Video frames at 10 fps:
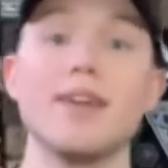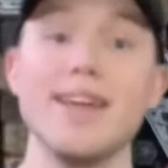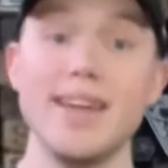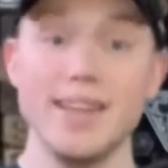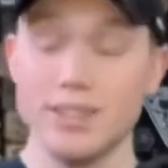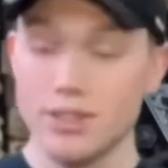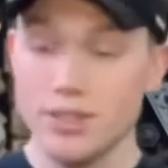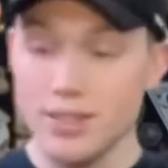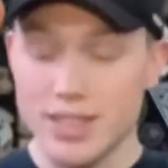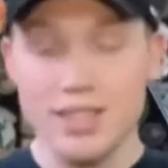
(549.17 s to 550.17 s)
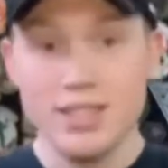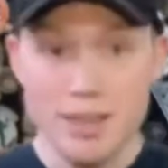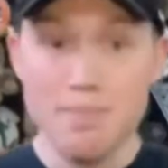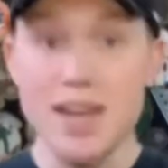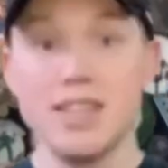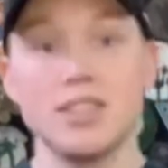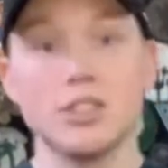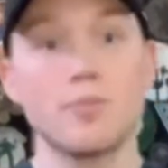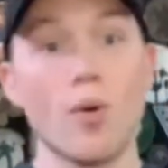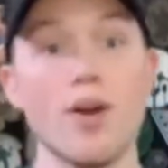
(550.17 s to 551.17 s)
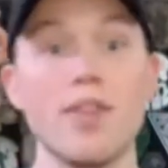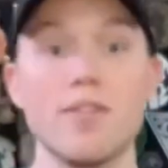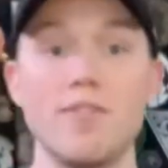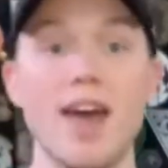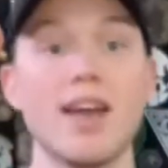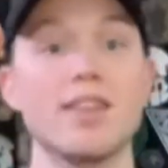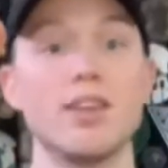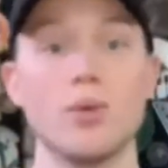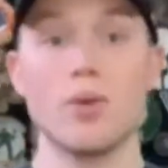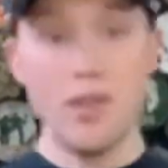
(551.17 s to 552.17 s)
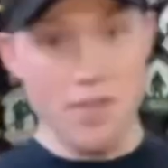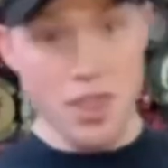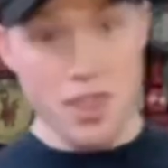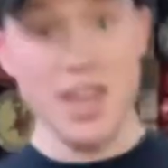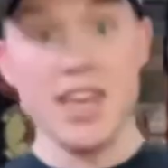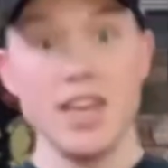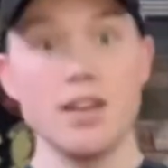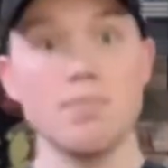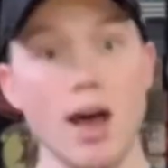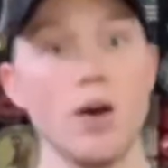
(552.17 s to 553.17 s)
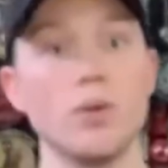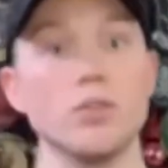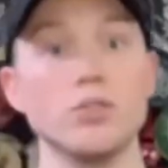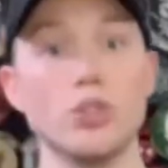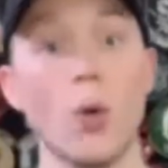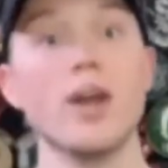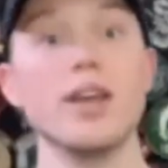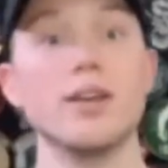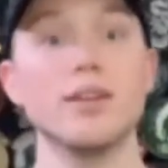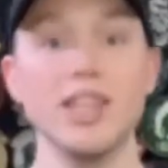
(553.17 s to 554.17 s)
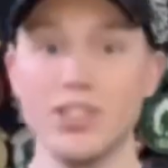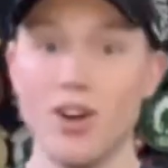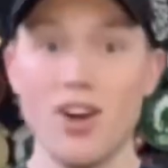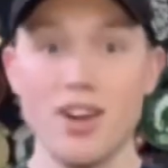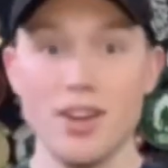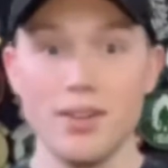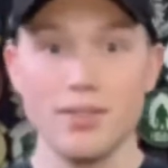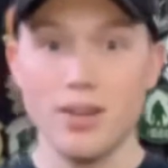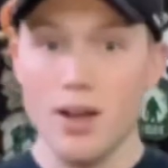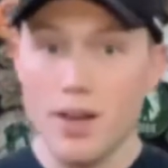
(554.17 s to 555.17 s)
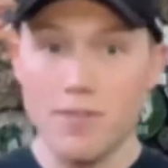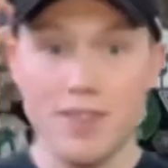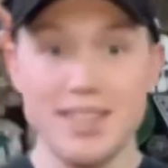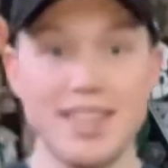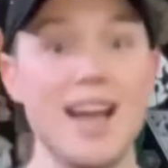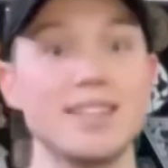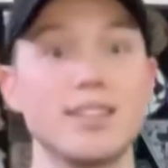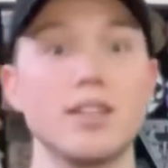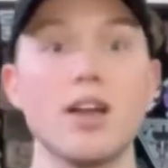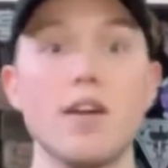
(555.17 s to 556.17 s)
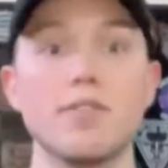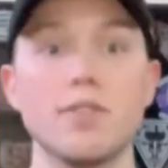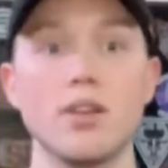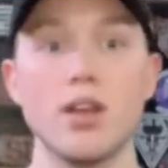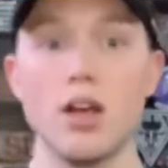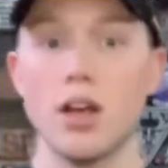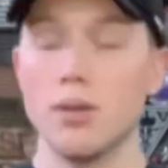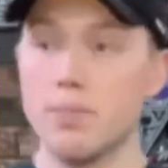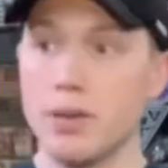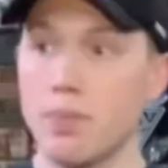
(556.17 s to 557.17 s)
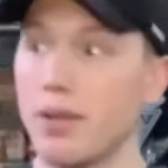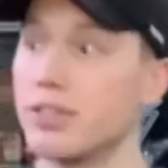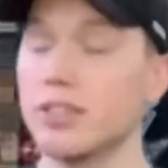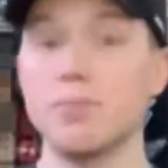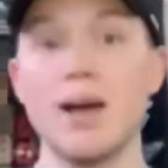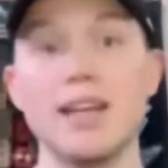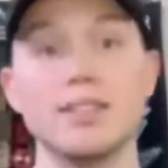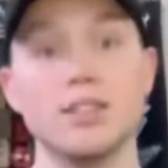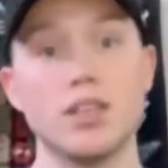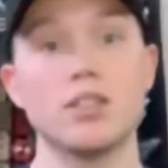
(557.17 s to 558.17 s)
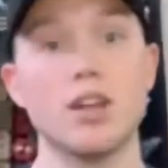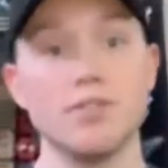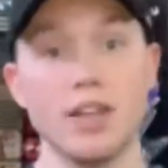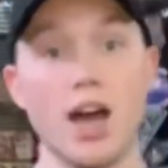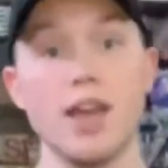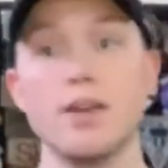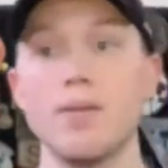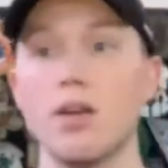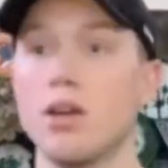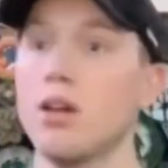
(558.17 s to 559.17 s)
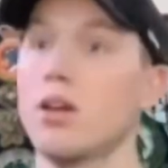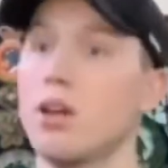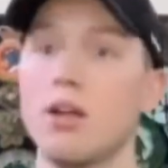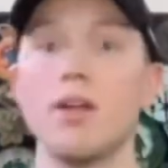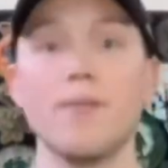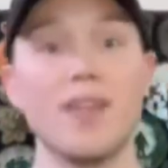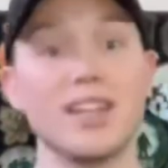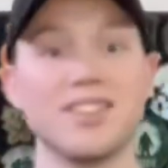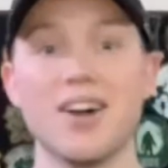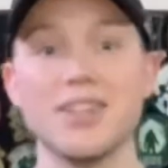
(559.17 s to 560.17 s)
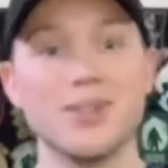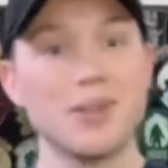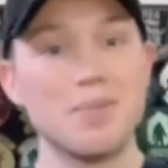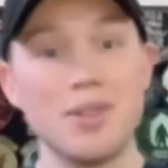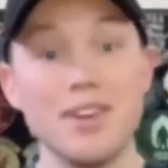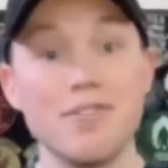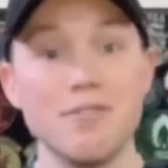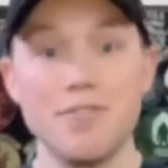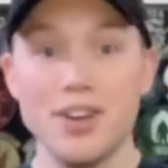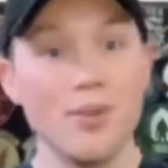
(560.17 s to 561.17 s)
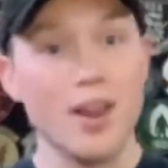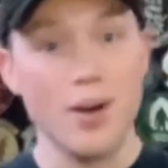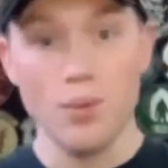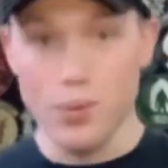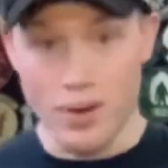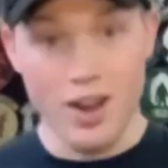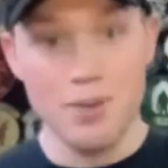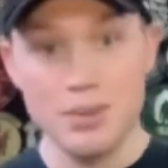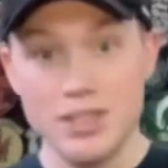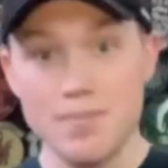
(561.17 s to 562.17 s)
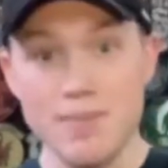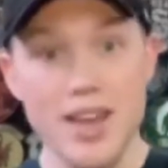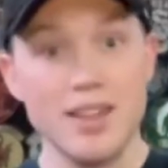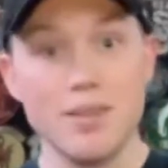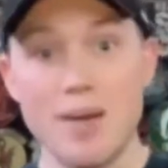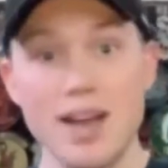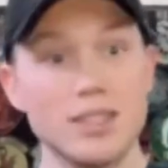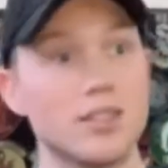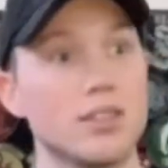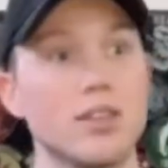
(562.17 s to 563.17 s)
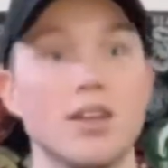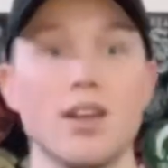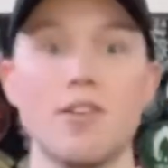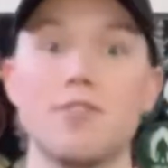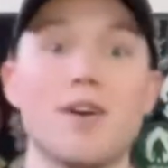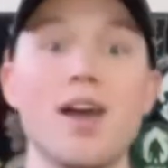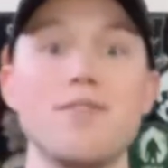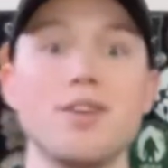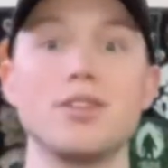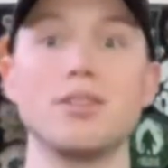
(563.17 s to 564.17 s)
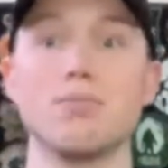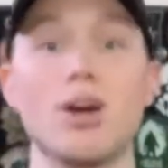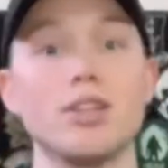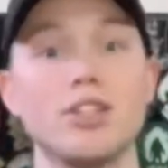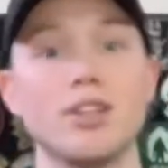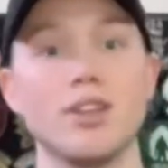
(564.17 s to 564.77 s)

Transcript: This is an amazing sport, and the fact that you are even thinking about joining is already fantastic enough. People have said in the past, is Airsoft dying? That's also a completely different video that I will 100% make in the past 5 years in March.